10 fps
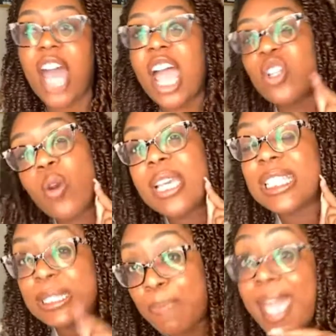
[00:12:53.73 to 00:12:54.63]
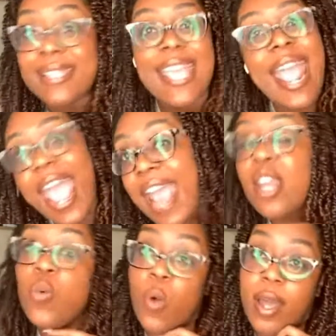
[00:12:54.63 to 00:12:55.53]
And I don't expect
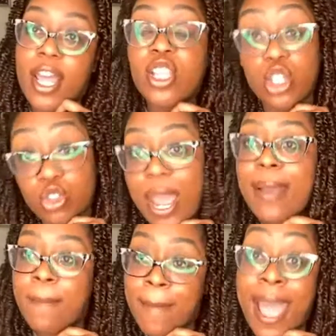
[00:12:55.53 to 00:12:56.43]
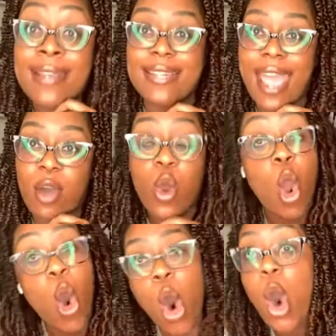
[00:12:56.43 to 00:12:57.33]
anyone to drag mine down,
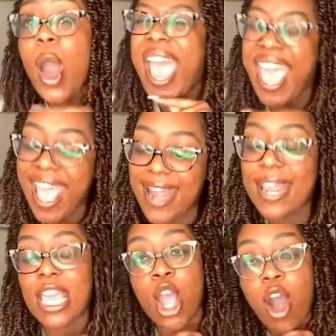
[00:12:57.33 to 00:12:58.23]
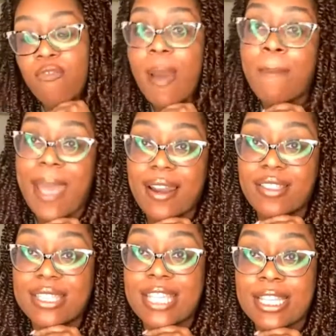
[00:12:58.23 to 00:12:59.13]
or any of my
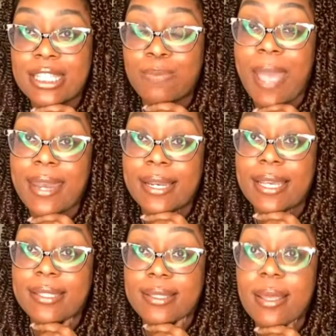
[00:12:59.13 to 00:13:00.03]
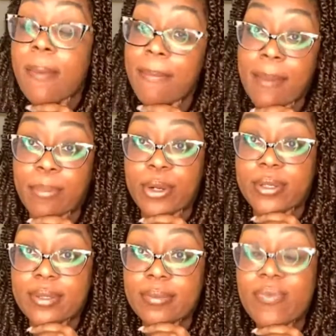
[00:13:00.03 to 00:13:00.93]
Battle of the Sexes panelists
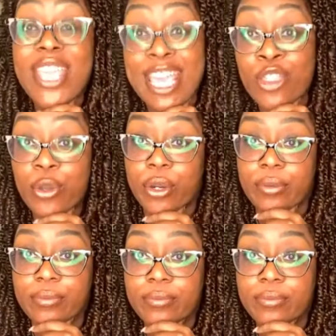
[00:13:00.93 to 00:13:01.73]
members either.